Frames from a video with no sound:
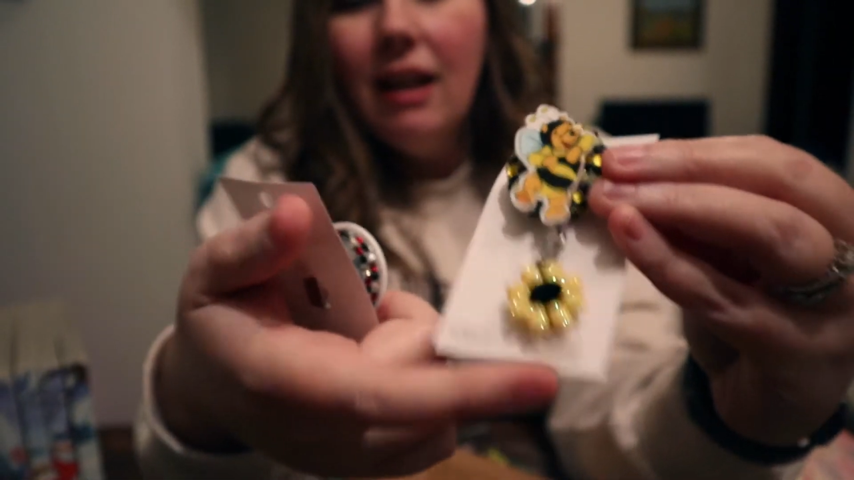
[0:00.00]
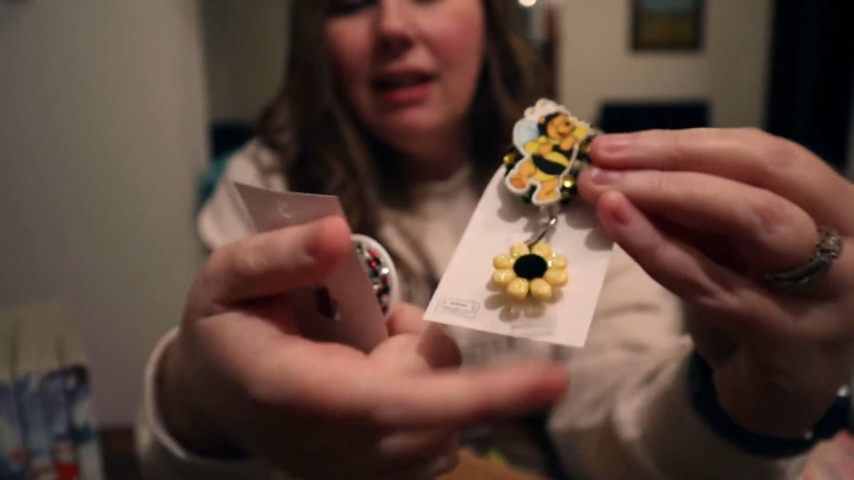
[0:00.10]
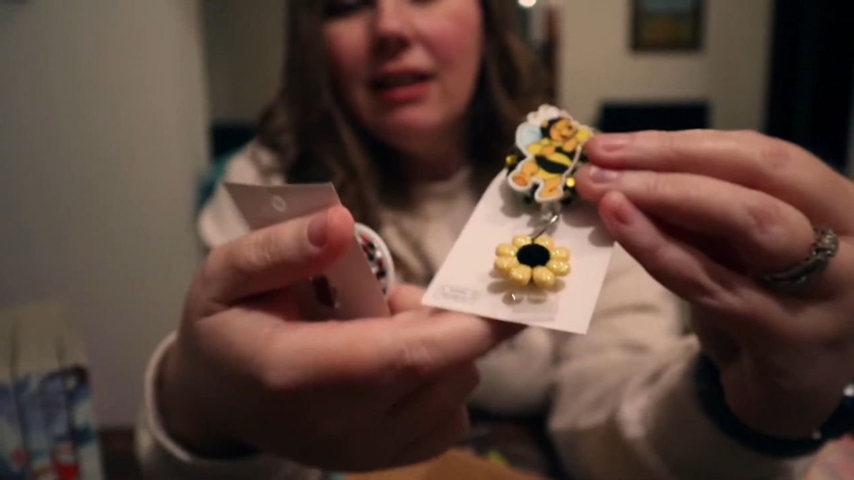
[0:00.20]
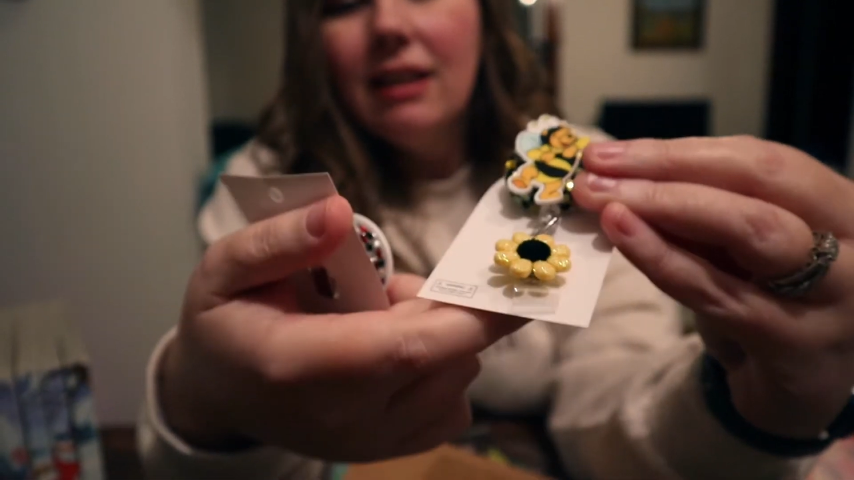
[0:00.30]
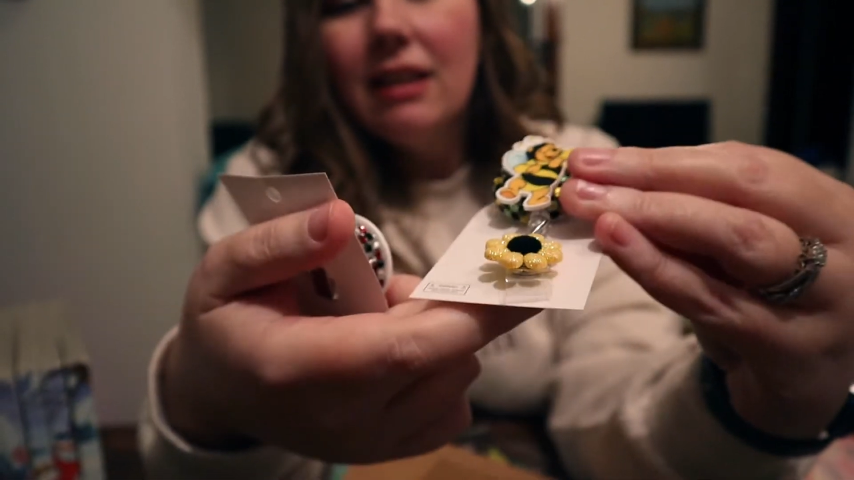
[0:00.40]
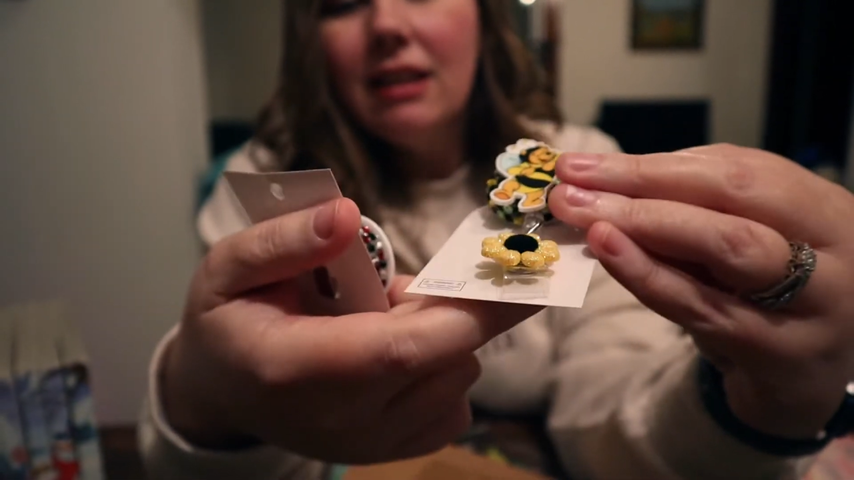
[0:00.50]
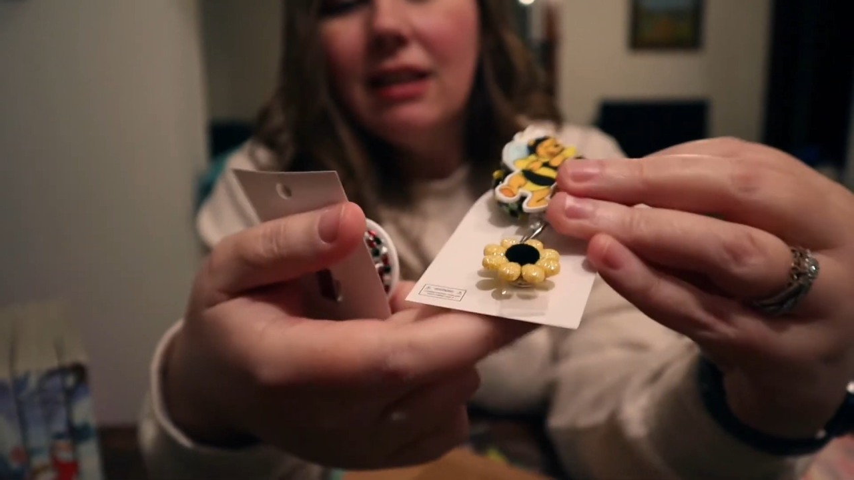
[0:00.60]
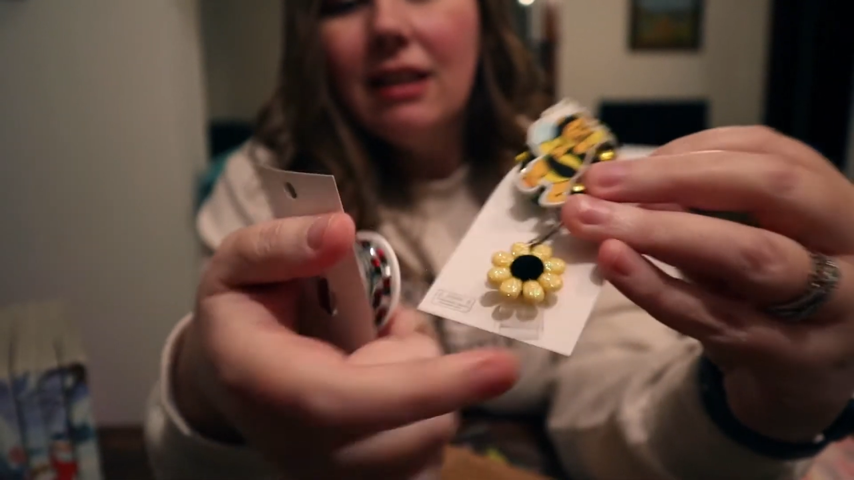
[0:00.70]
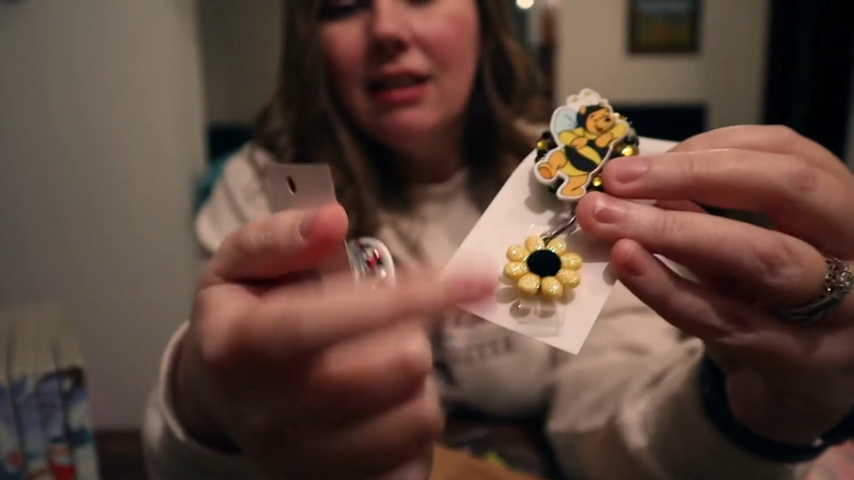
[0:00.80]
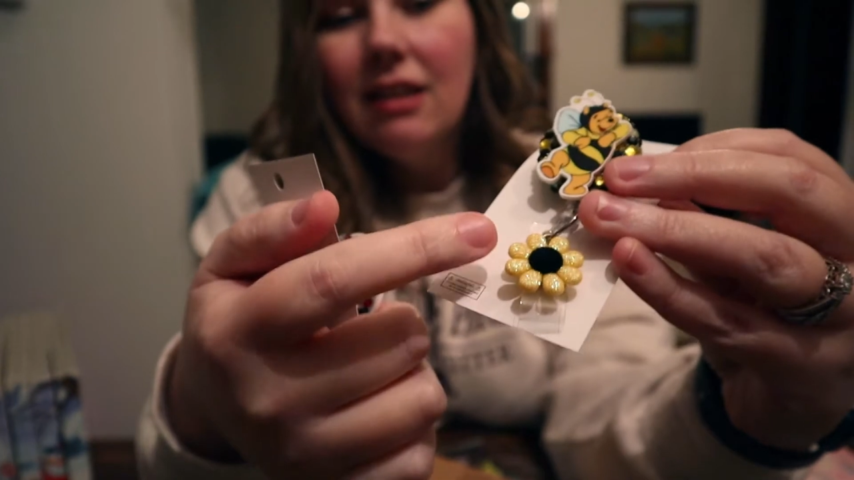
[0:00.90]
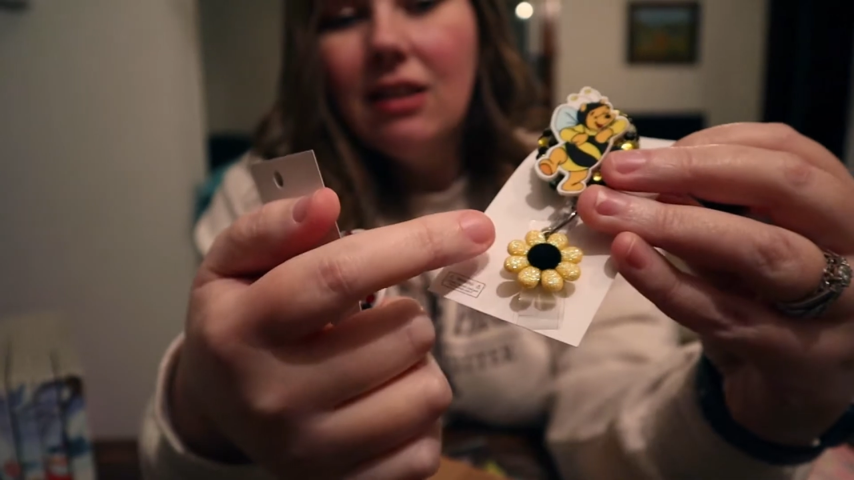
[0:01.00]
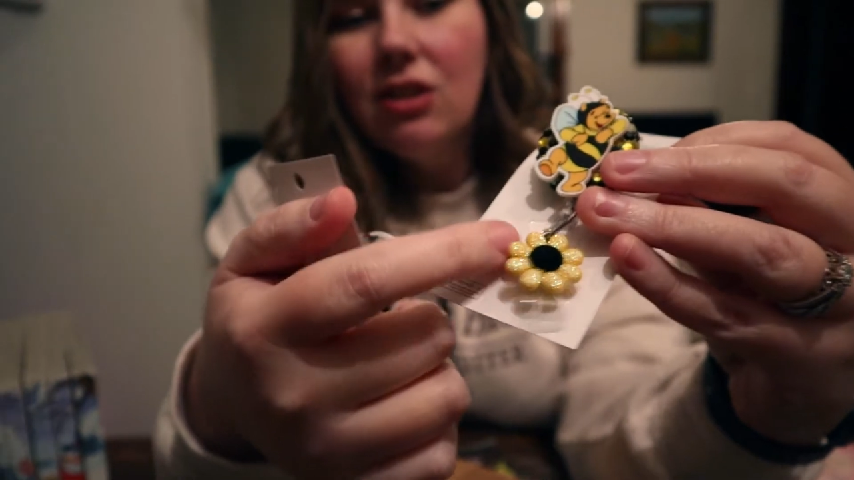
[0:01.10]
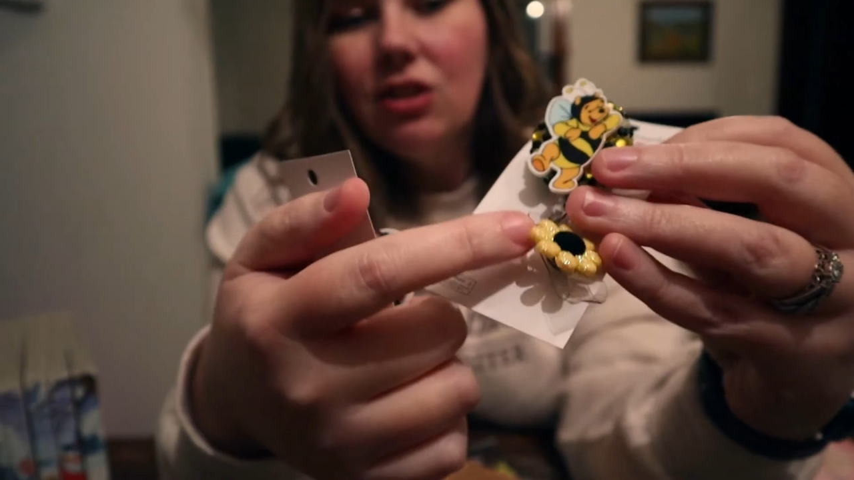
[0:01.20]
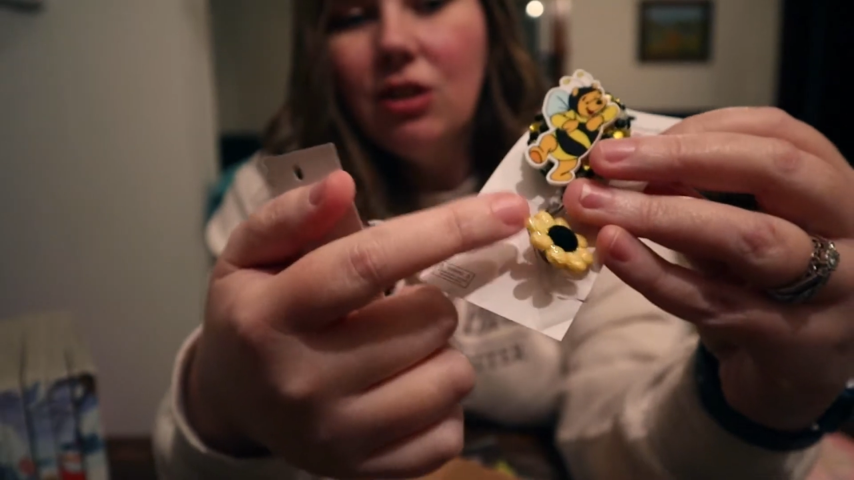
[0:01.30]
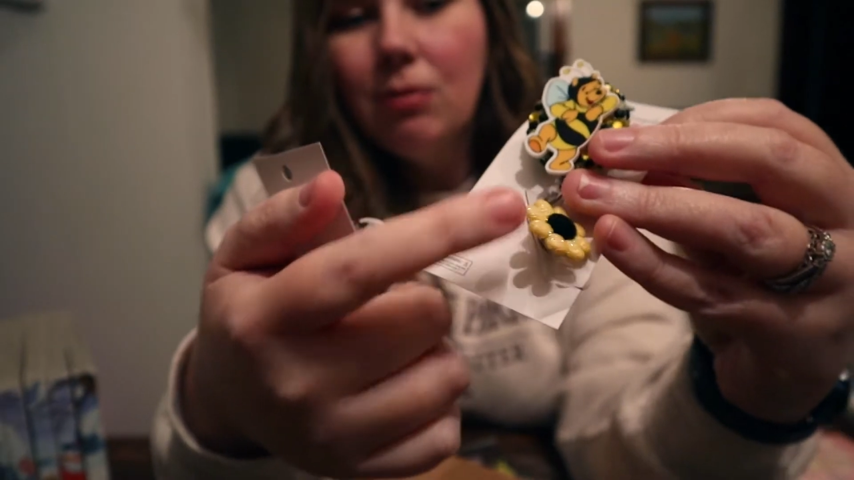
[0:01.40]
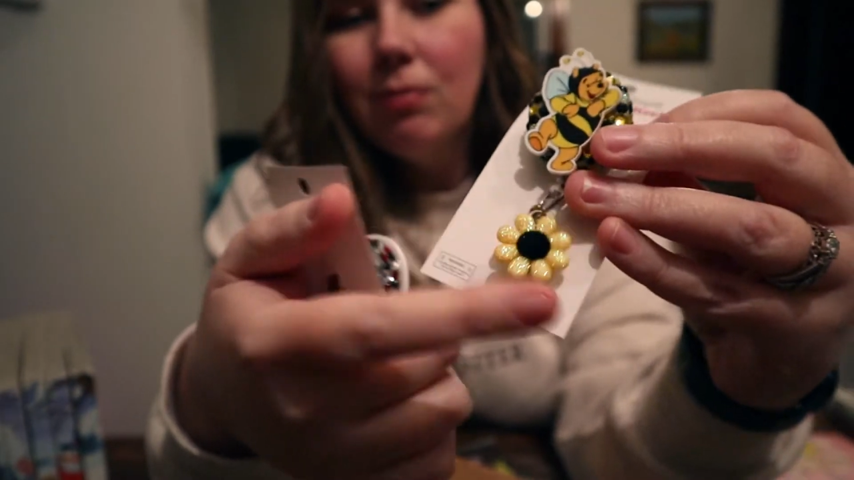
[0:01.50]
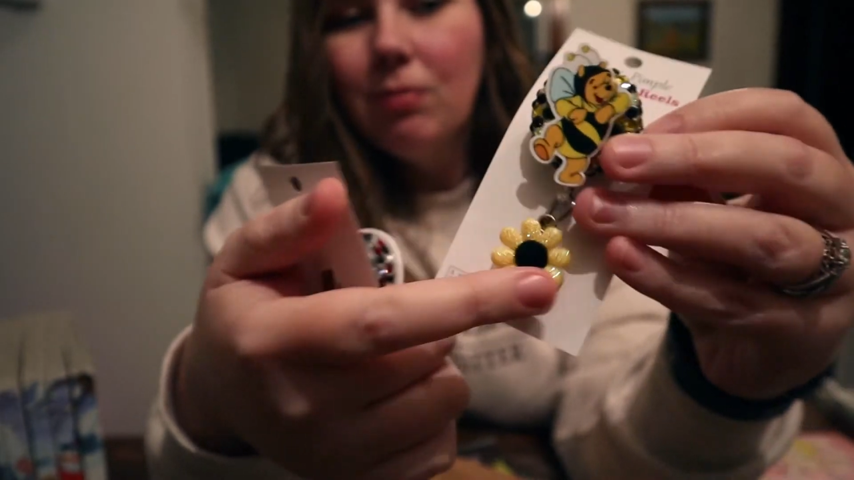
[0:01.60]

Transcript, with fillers: And then she